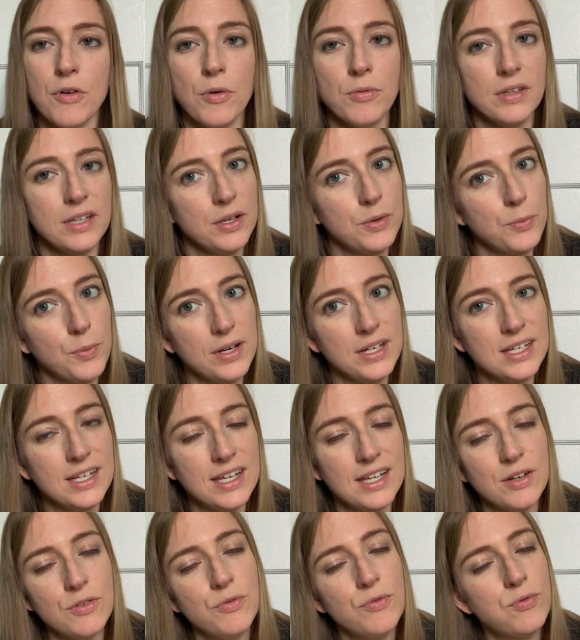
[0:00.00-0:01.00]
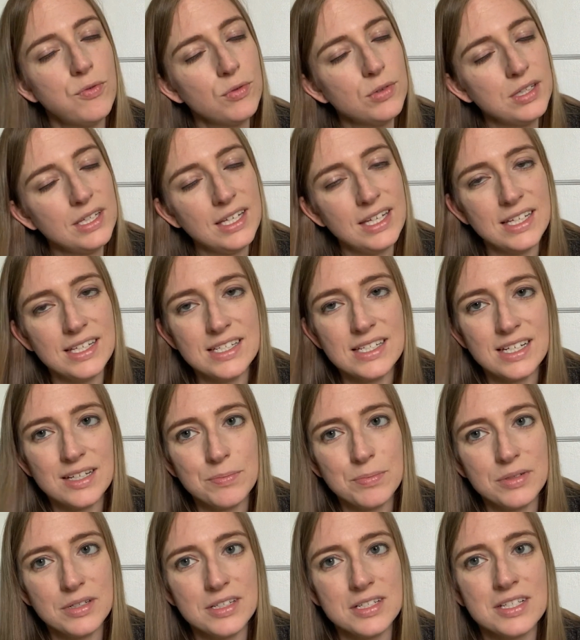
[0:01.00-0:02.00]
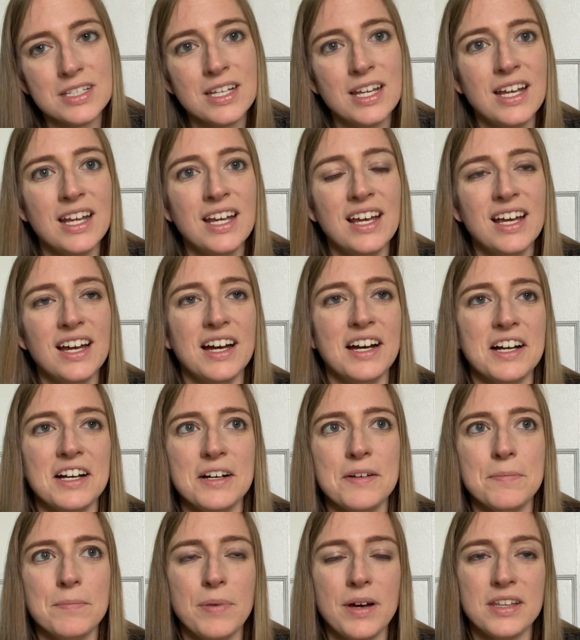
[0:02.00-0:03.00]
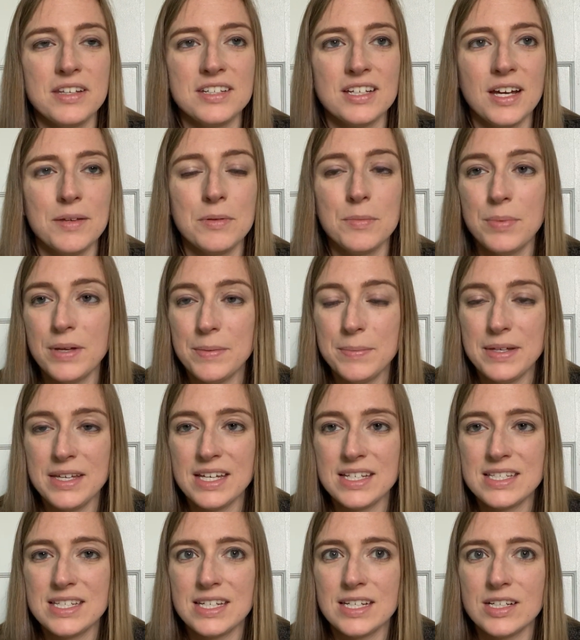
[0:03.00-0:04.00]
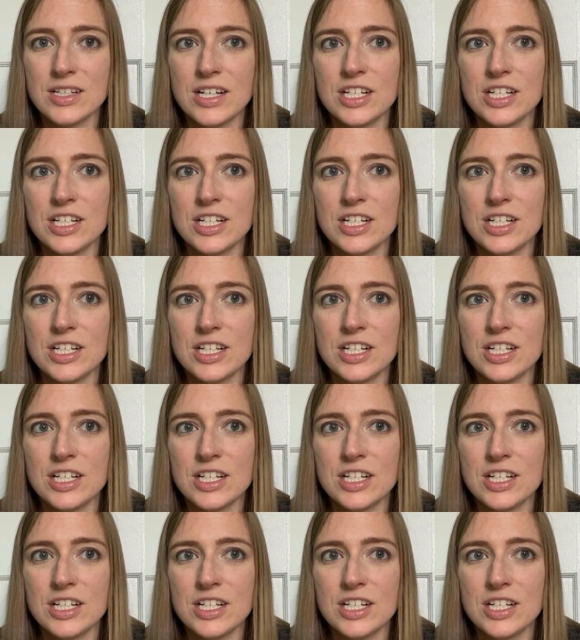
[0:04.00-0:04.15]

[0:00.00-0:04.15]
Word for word: only one kid fully in diapers by the time the baby gets here.